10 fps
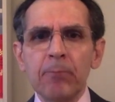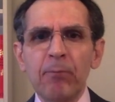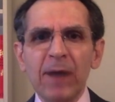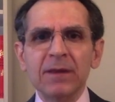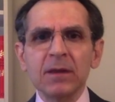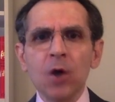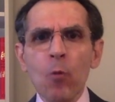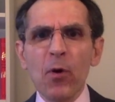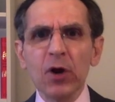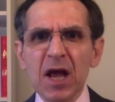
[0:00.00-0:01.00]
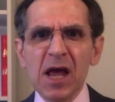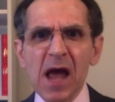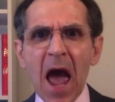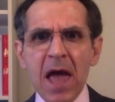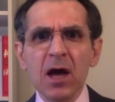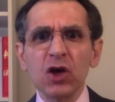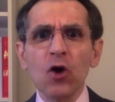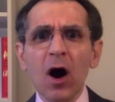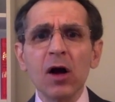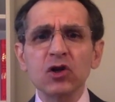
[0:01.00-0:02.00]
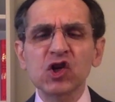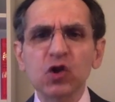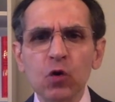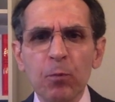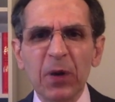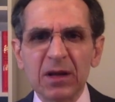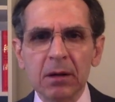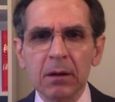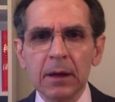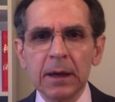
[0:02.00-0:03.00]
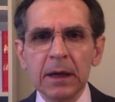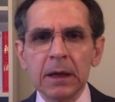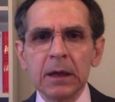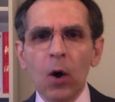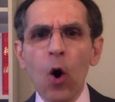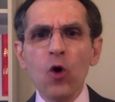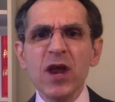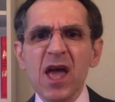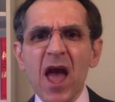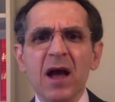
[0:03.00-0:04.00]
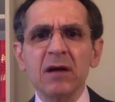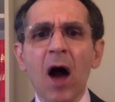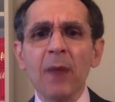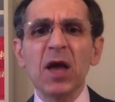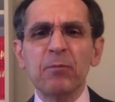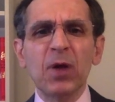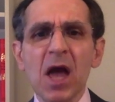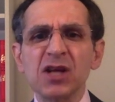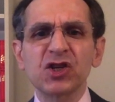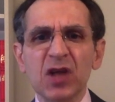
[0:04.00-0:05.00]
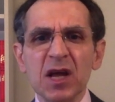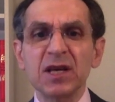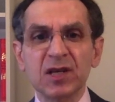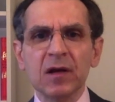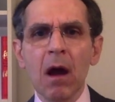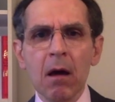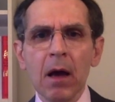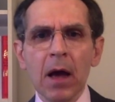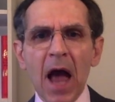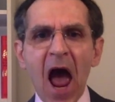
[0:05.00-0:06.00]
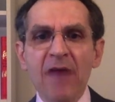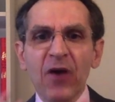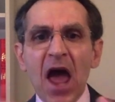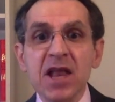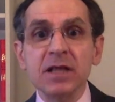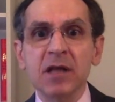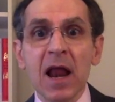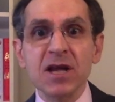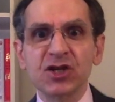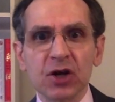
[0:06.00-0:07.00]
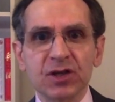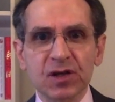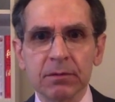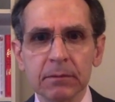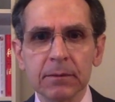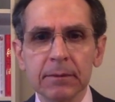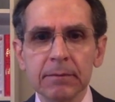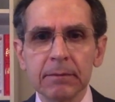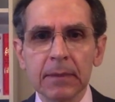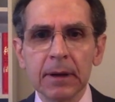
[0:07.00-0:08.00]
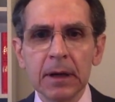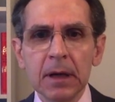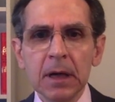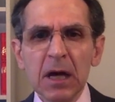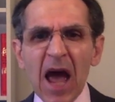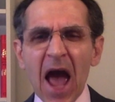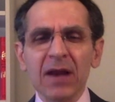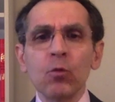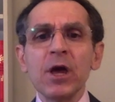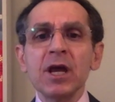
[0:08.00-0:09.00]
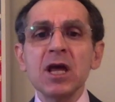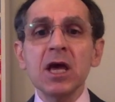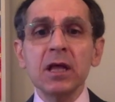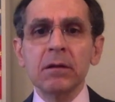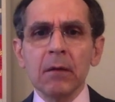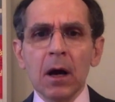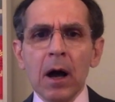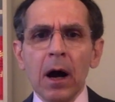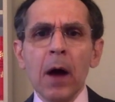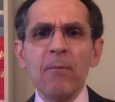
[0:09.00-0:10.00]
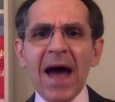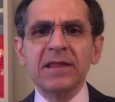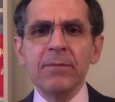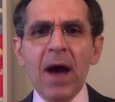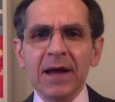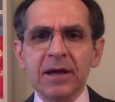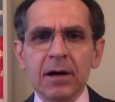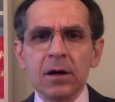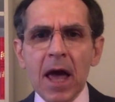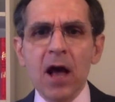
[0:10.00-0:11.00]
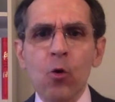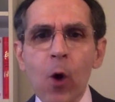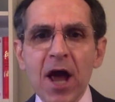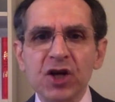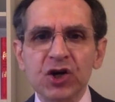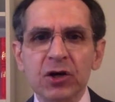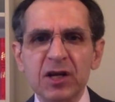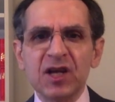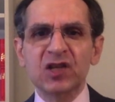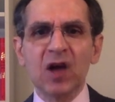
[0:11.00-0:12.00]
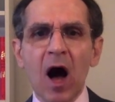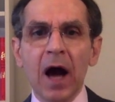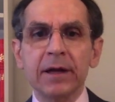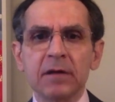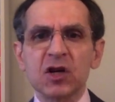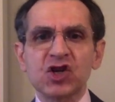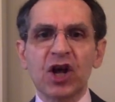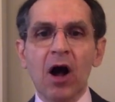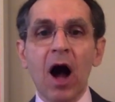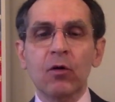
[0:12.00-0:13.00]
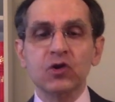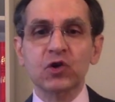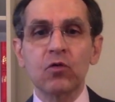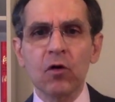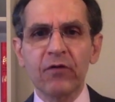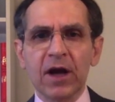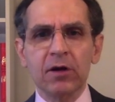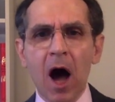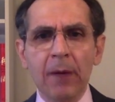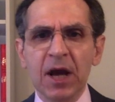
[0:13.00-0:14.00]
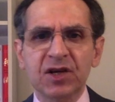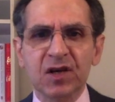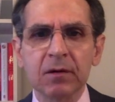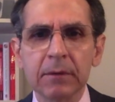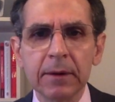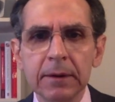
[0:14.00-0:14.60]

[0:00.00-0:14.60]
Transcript: but nobody, you're all stupid. All the economic PhDs have intelligence. And we need a mathematical equation designed at the Chicago School of Economics